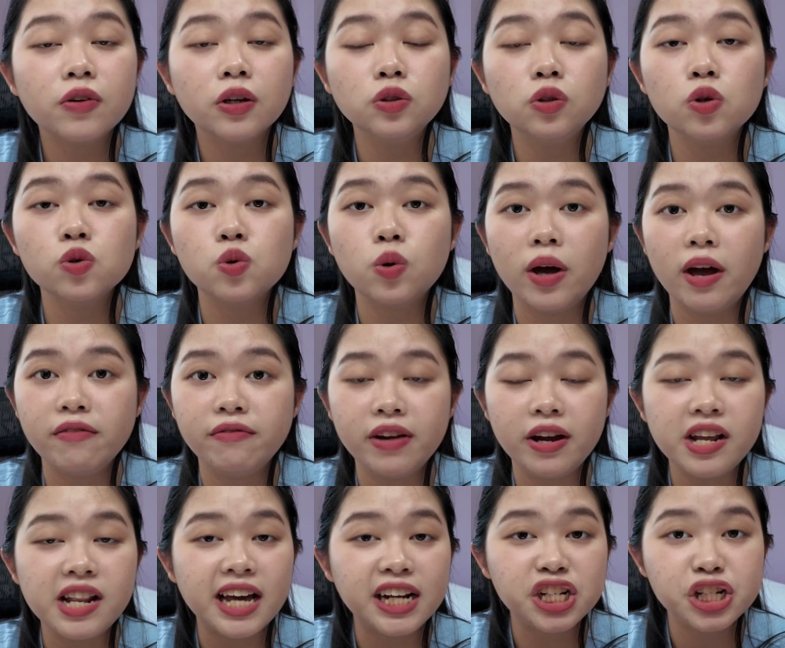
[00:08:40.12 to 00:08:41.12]
for those who have
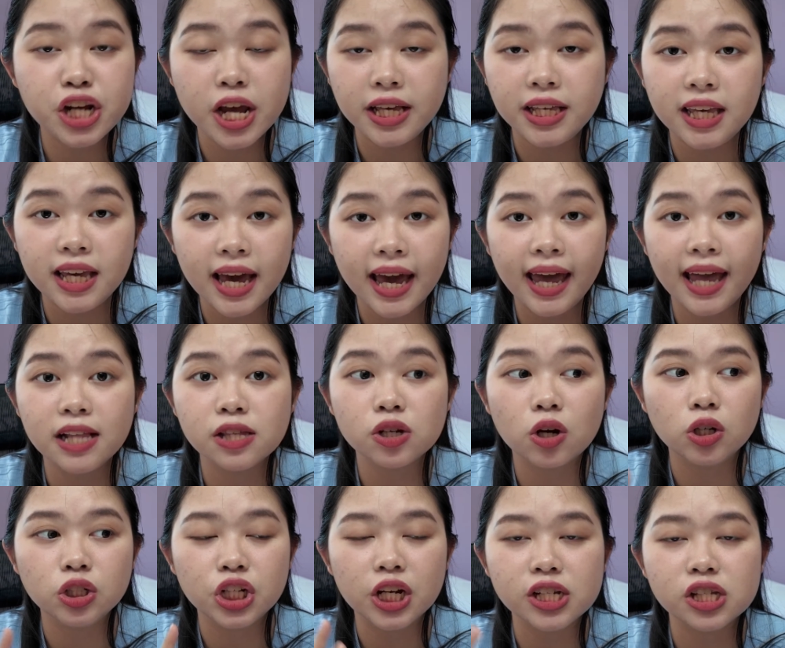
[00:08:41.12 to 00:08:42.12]
very shaky hands
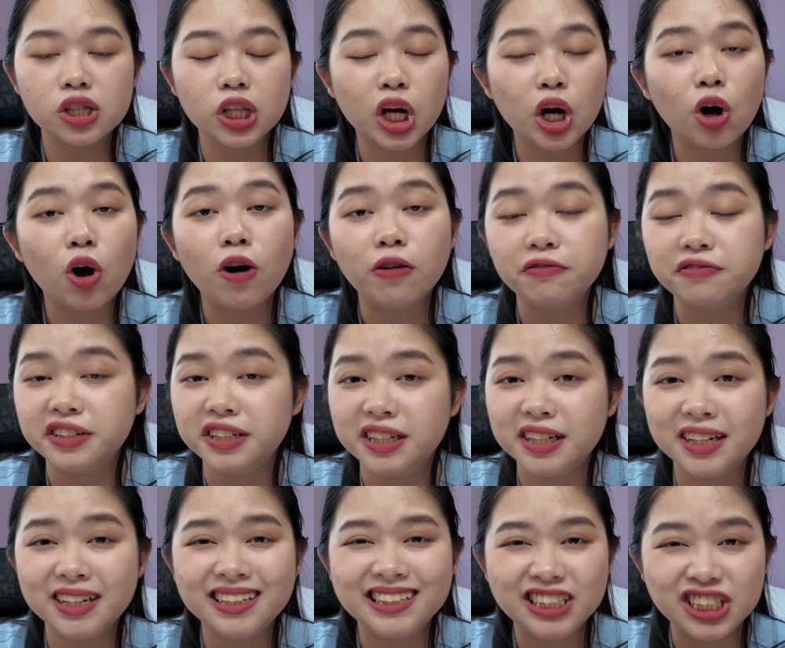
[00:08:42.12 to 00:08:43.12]
or just not
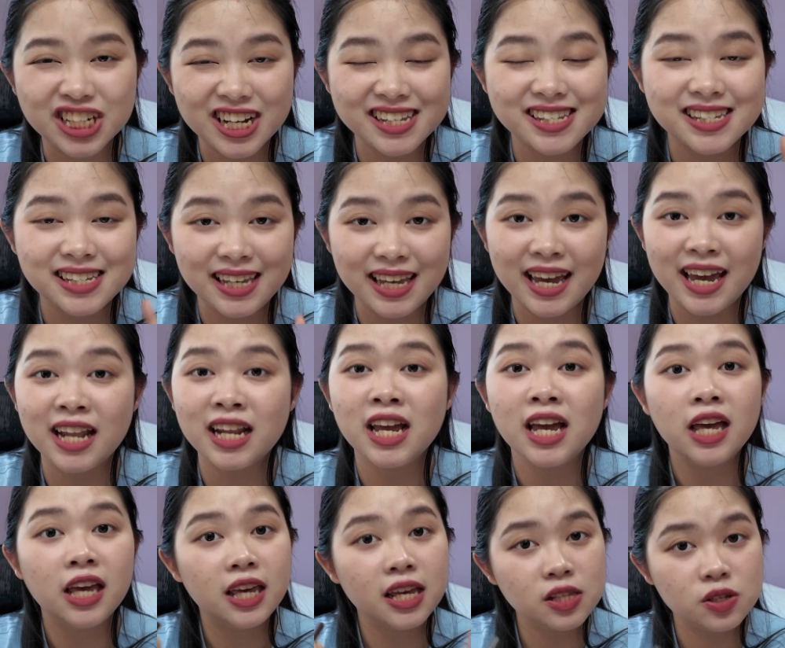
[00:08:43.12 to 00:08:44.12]
confident just yet,
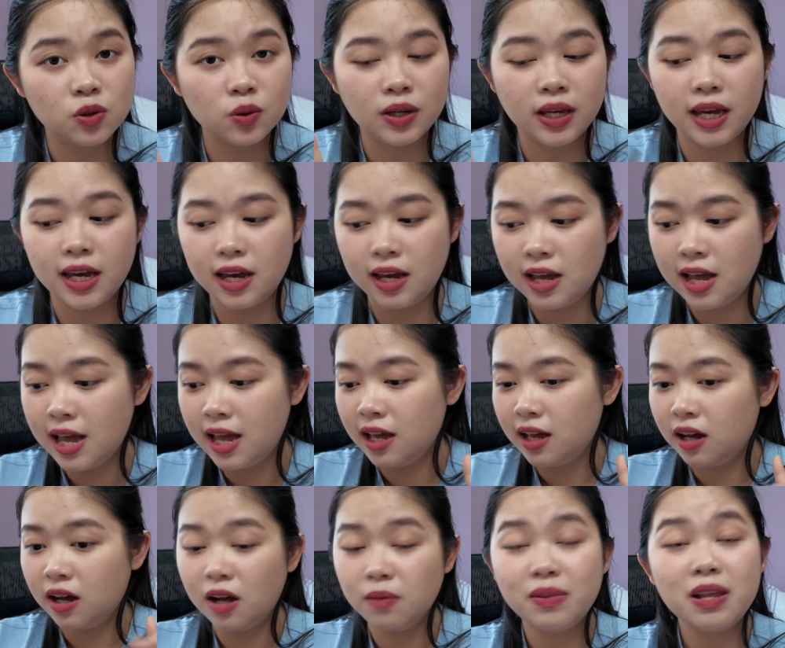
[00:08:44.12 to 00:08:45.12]
it's okay.
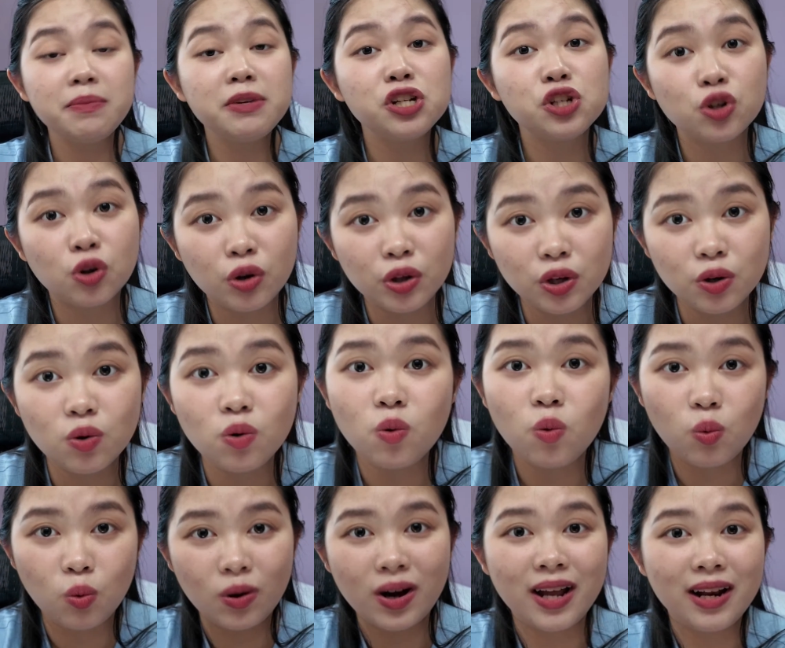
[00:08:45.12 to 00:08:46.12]
Let me show you
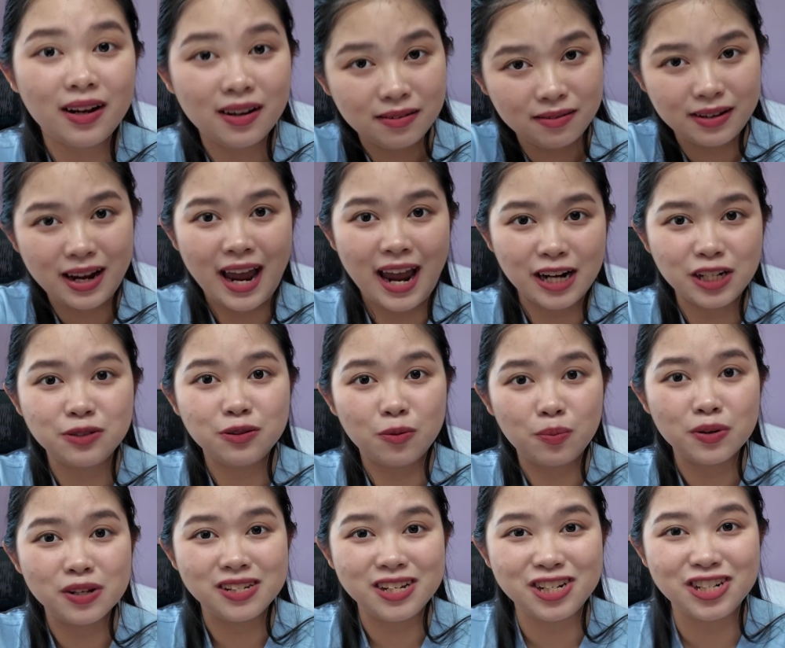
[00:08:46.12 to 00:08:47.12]
what my actual
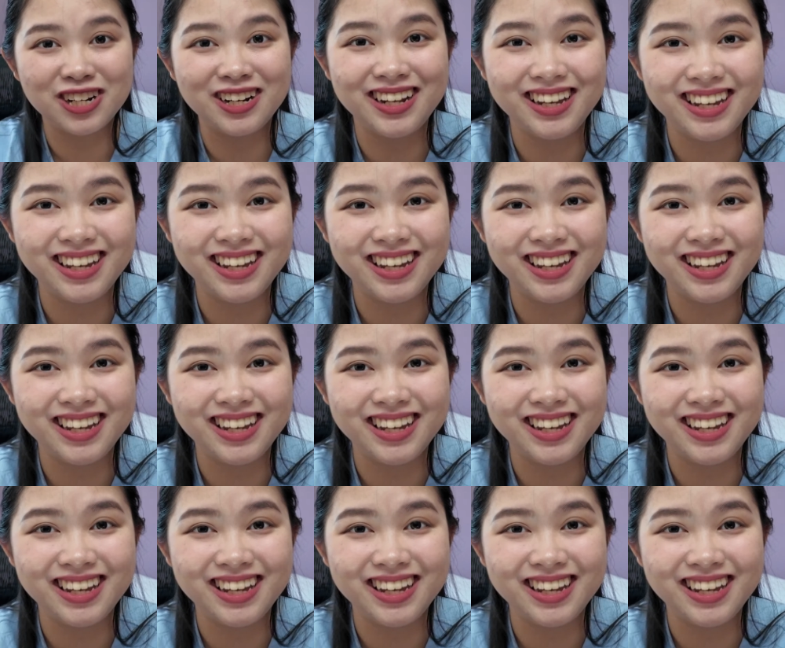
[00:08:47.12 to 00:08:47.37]
position